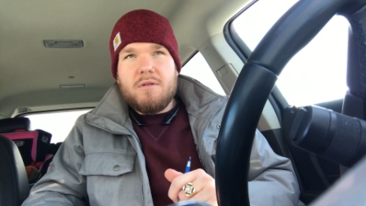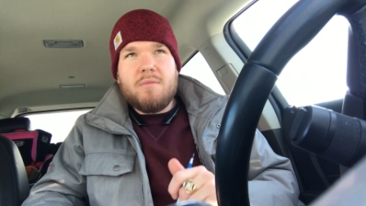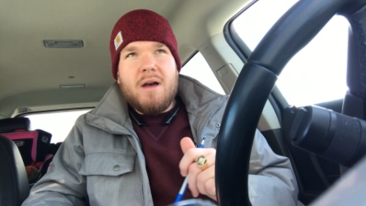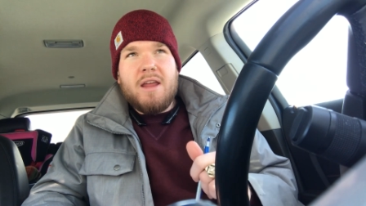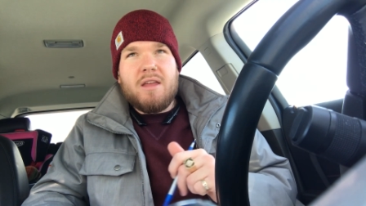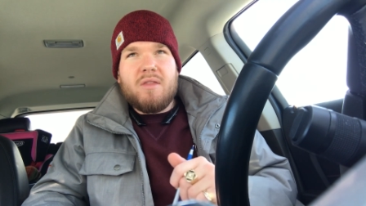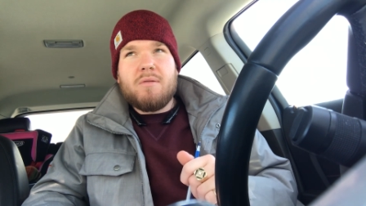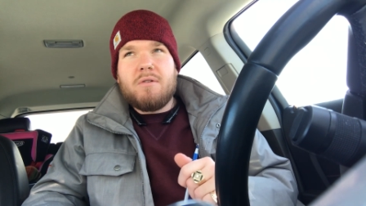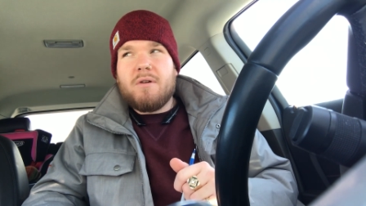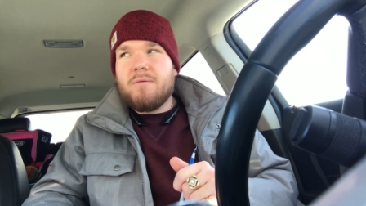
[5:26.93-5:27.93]
you might get
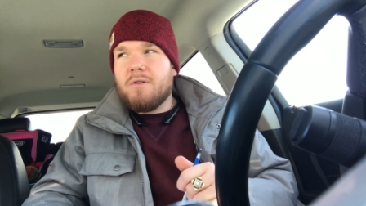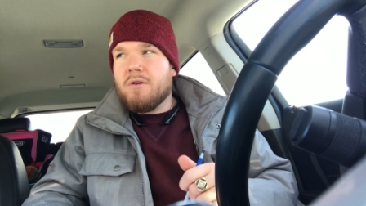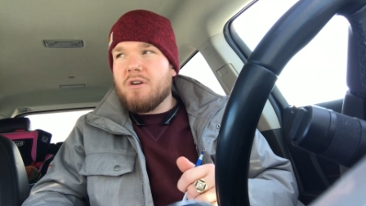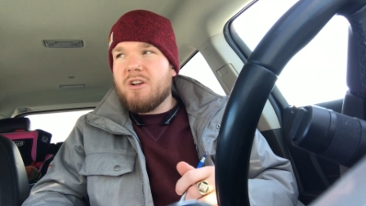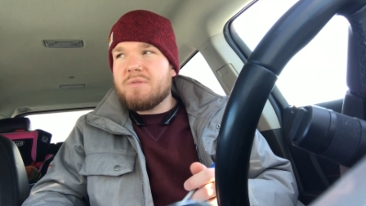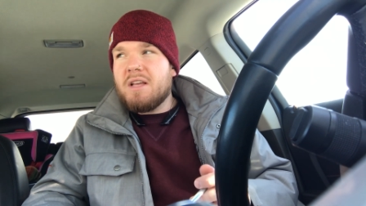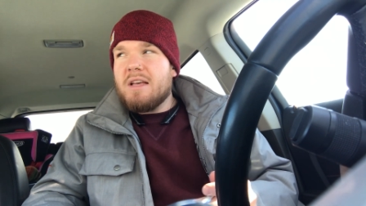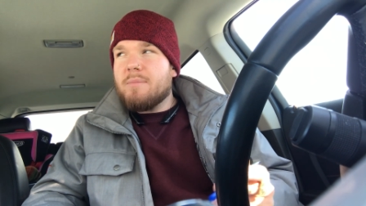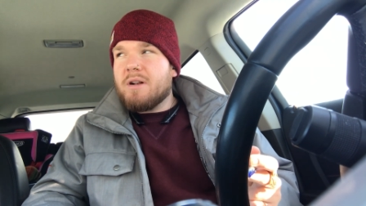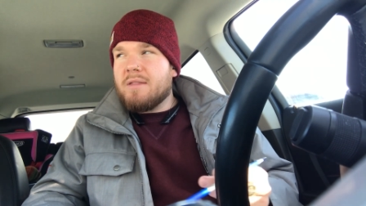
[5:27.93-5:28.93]
through to a few groups
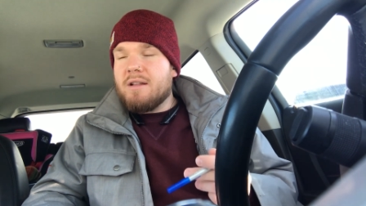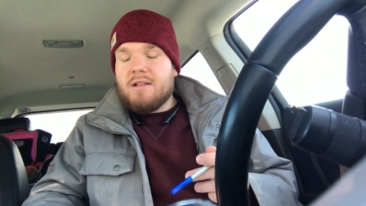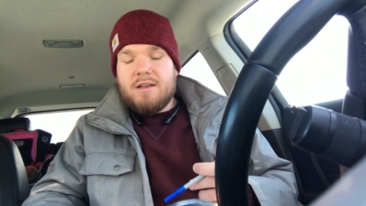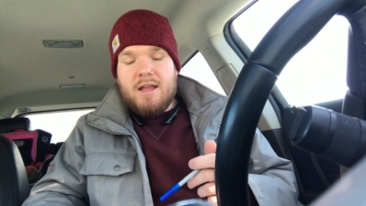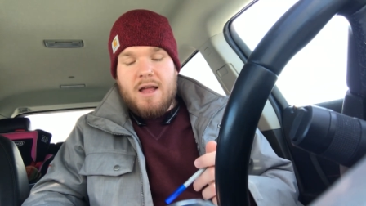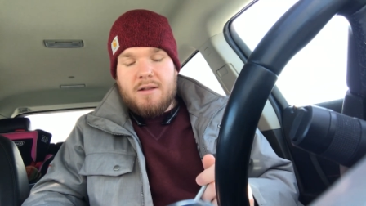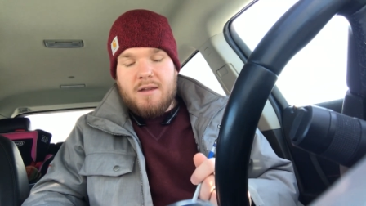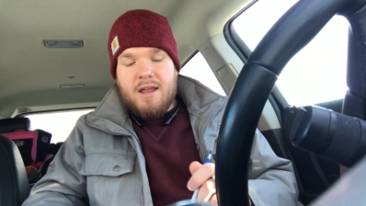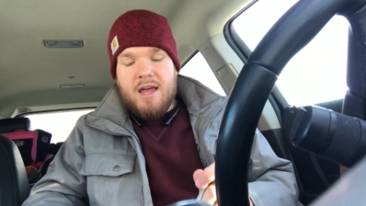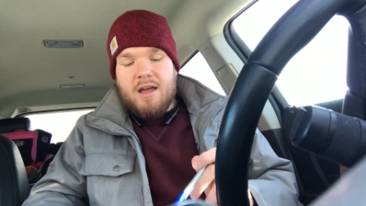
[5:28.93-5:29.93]
but at the end of the end of
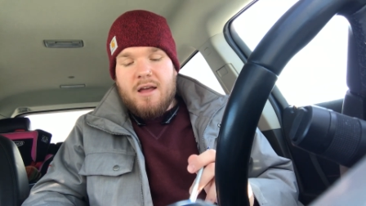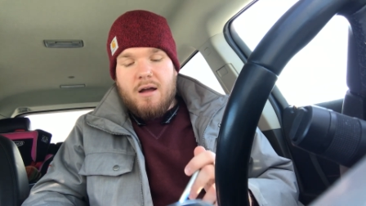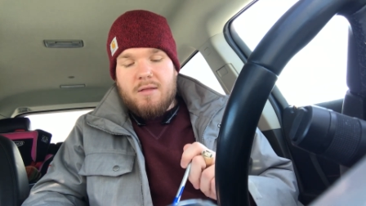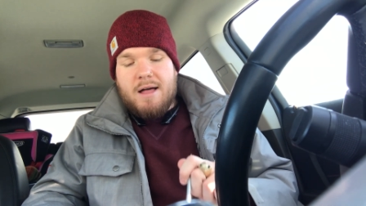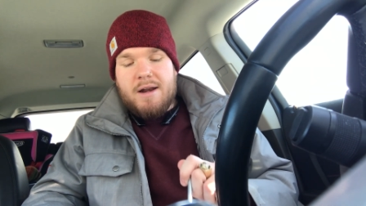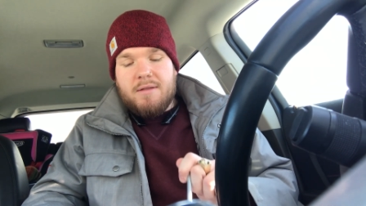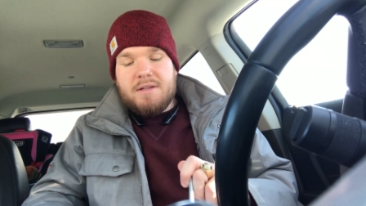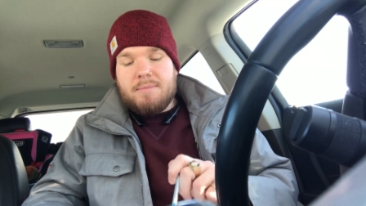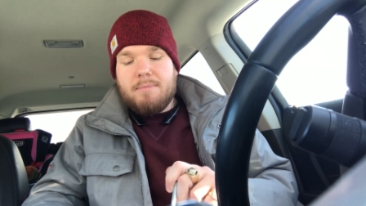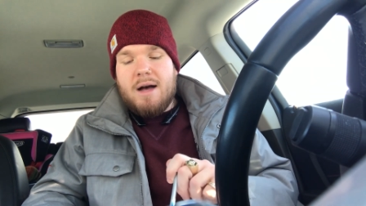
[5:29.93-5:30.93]
the day a lot of
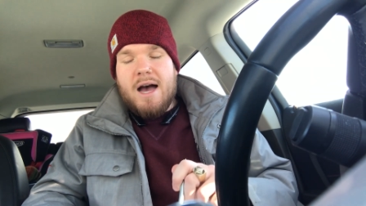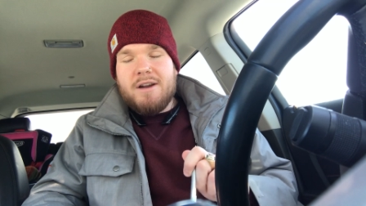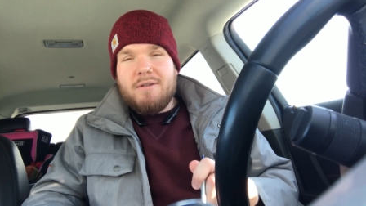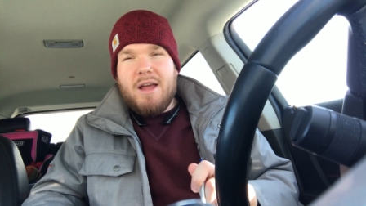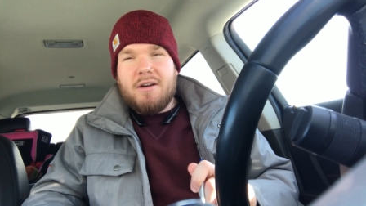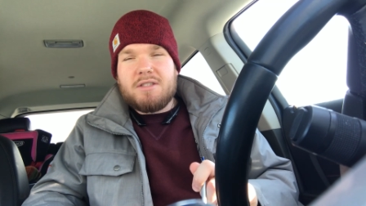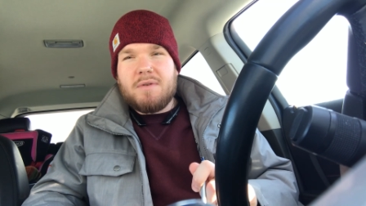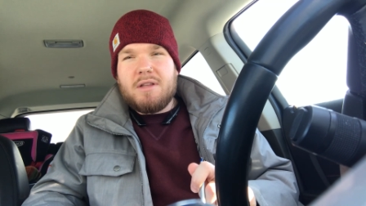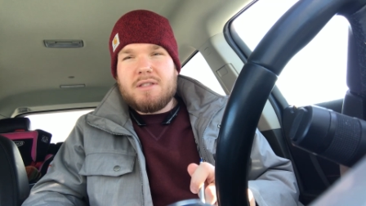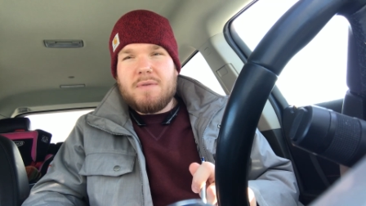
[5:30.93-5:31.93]
these moderators
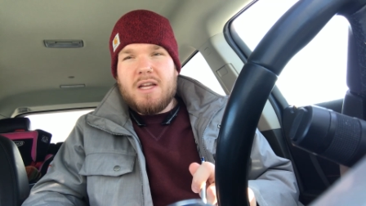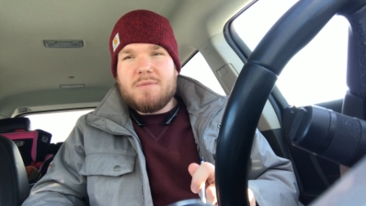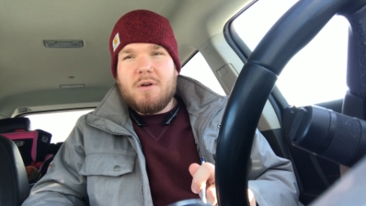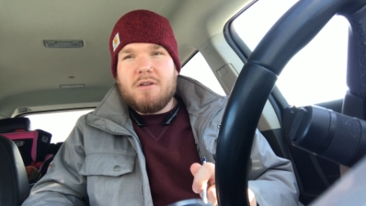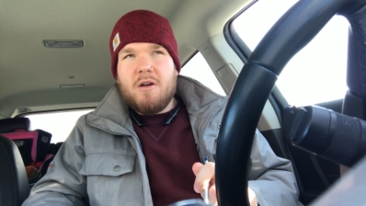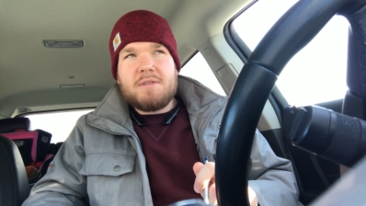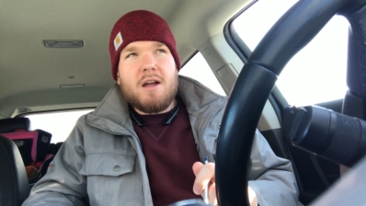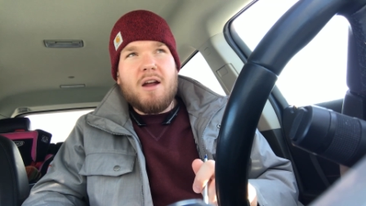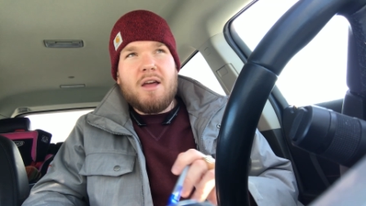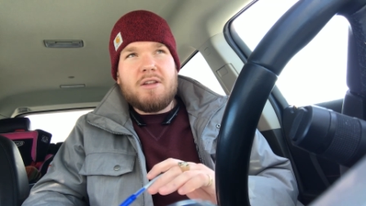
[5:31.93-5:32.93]
for these facebook groups
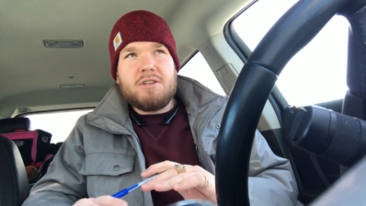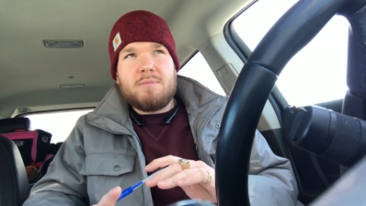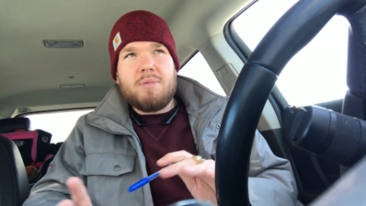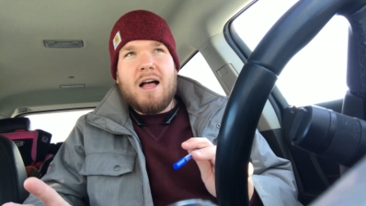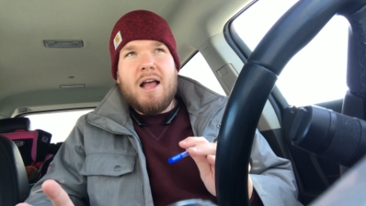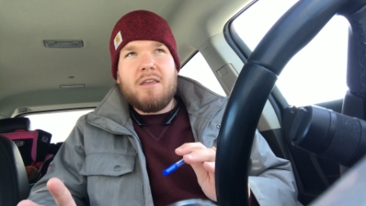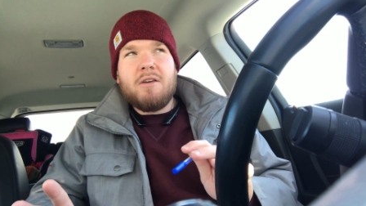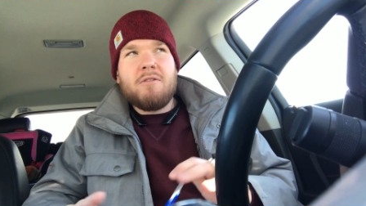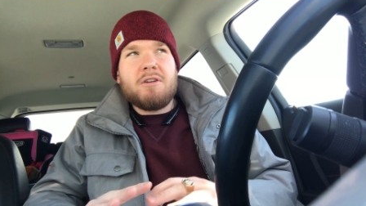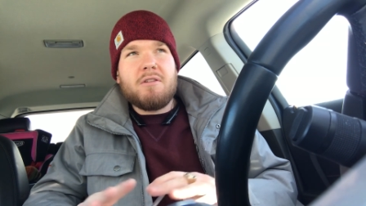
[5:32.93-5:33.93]
are going to just block
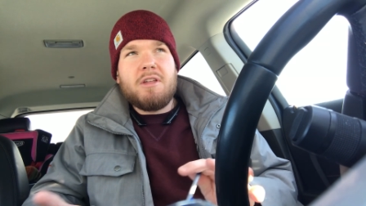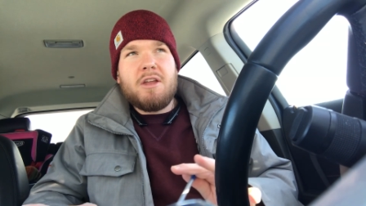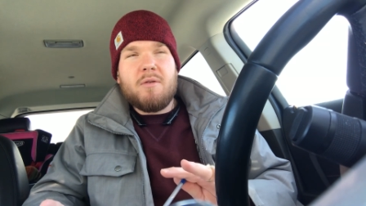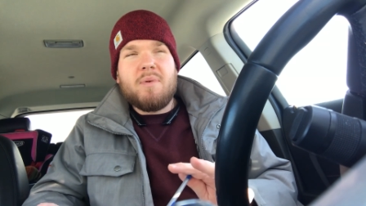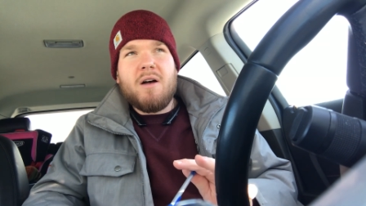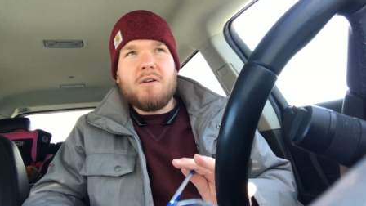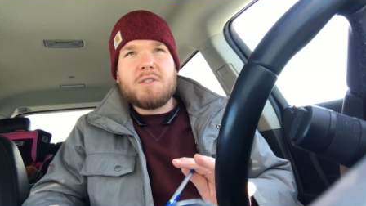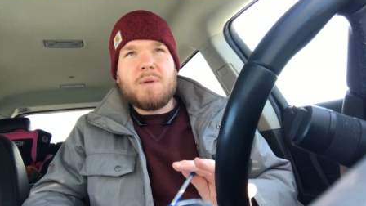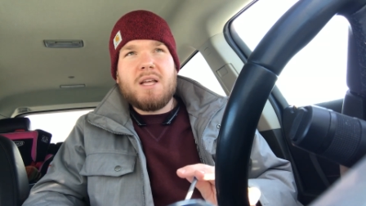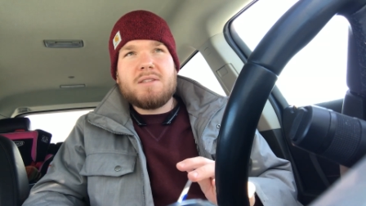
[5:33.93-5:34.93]
you or delete your
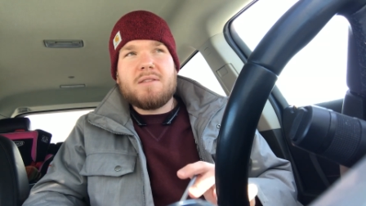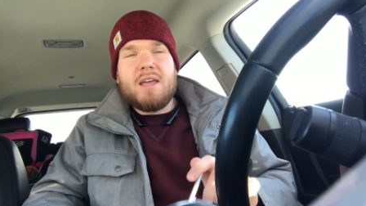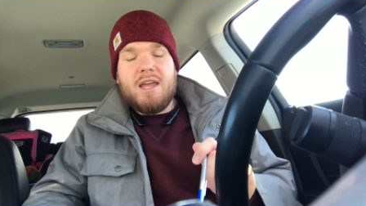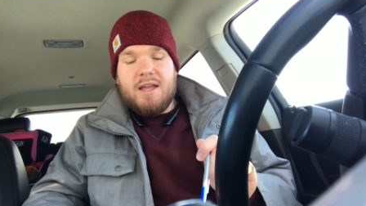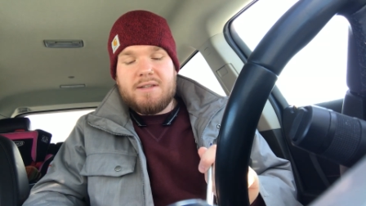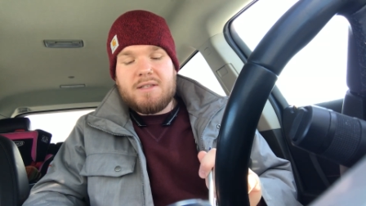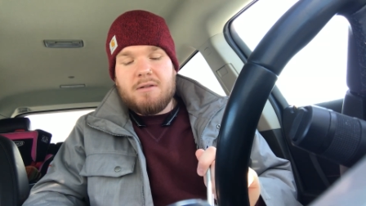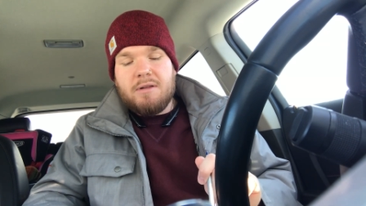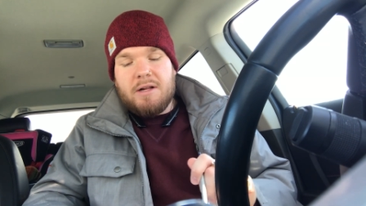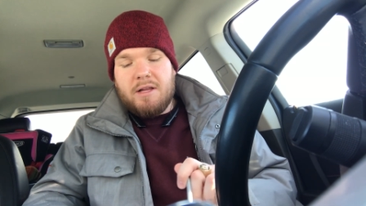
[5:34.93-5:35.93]
post because they it's
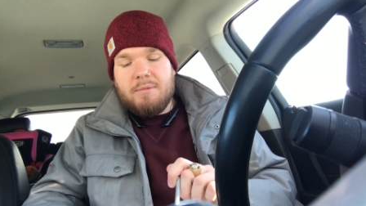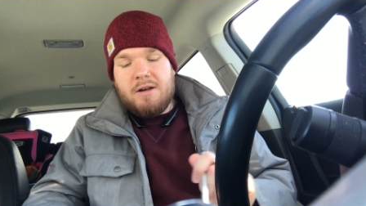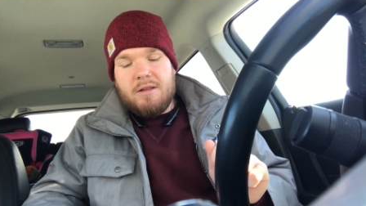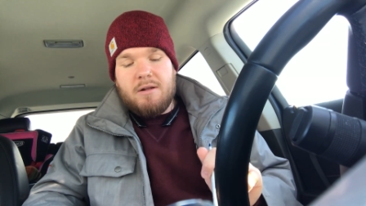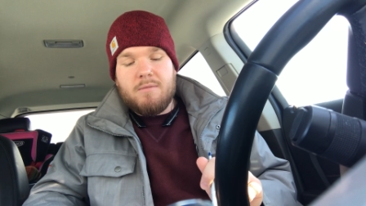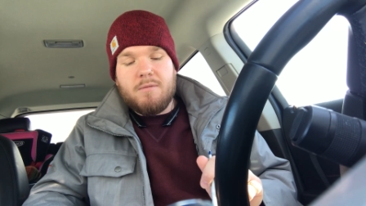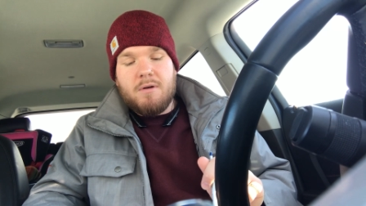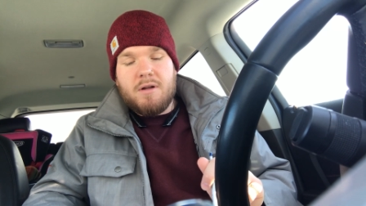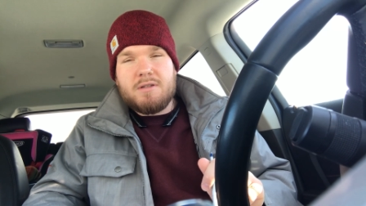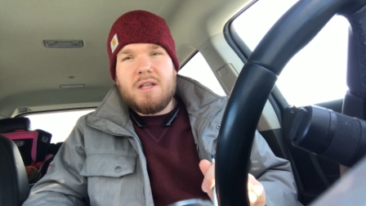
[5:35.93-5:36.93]
clearly written in their
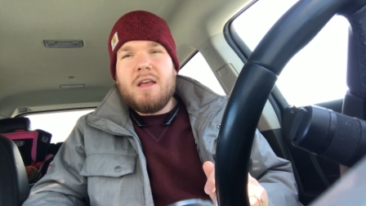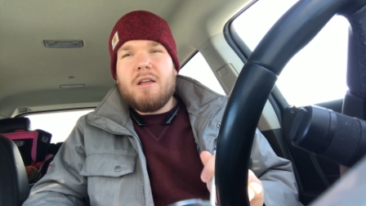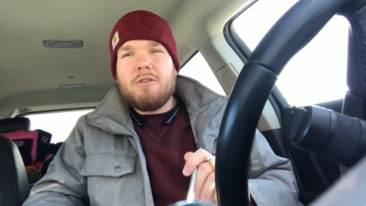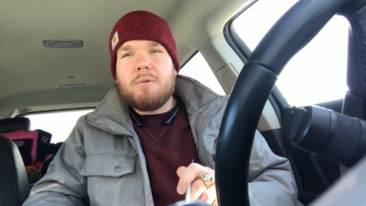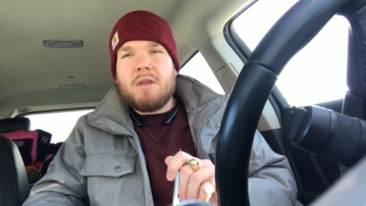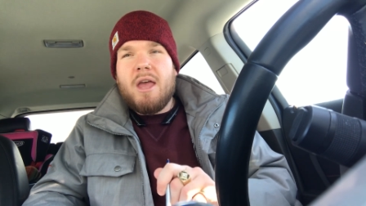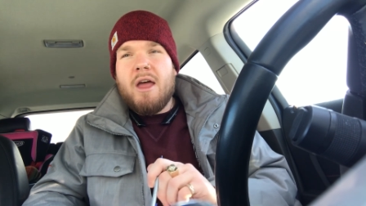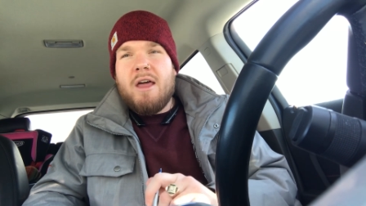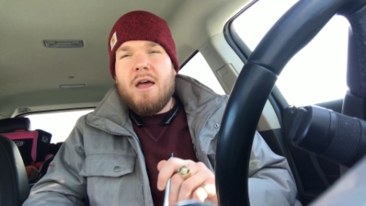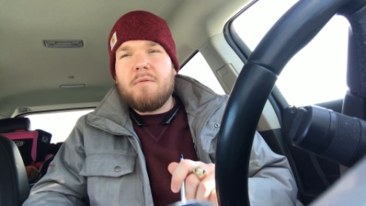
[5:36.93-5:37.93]
rules you
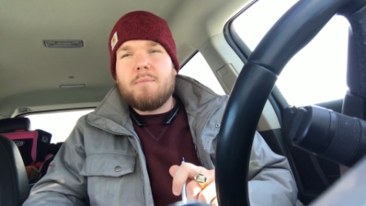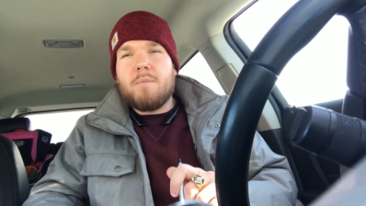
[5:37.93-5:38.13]
cannot